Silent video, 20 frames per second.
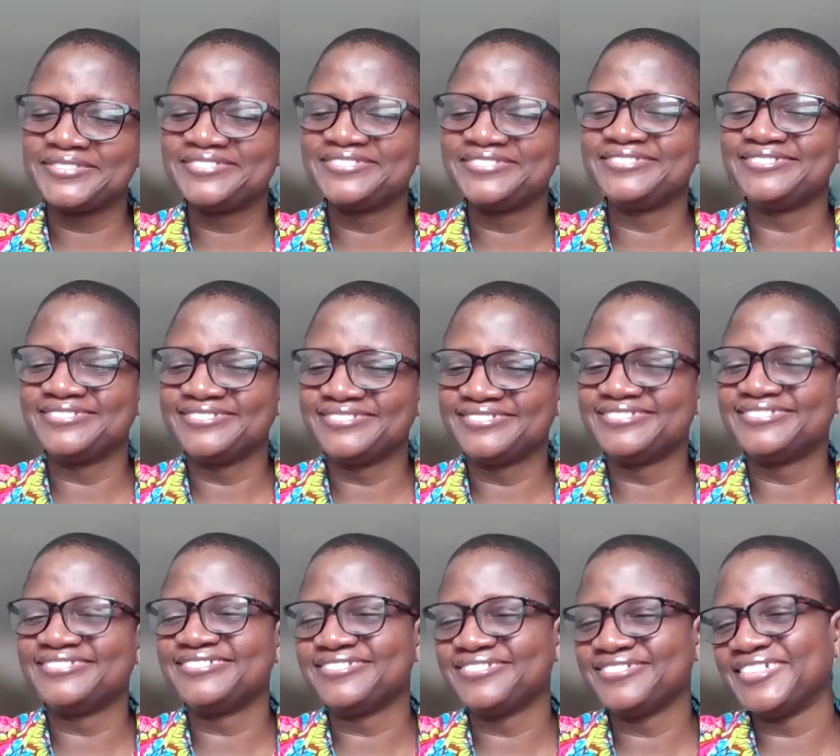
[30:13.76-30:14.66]
you. Know?
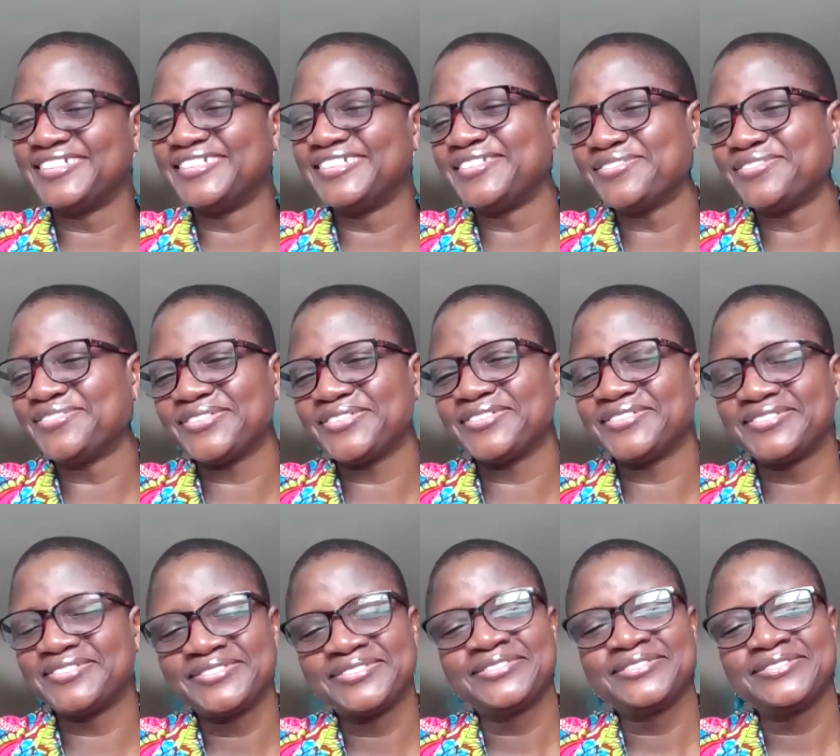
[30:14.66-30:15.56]
Mm. And if
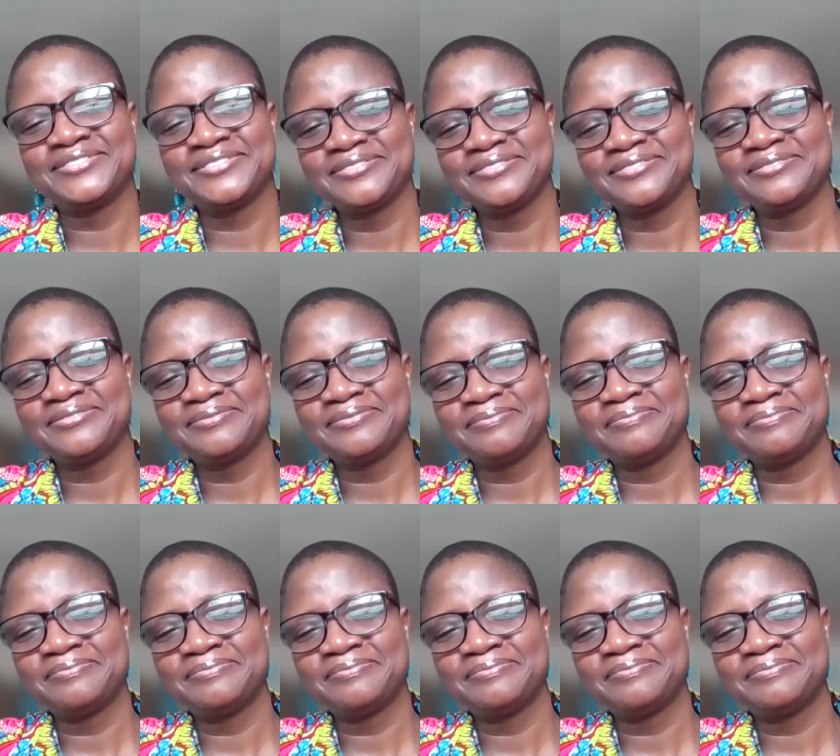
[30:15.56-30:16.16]
you do this, I'm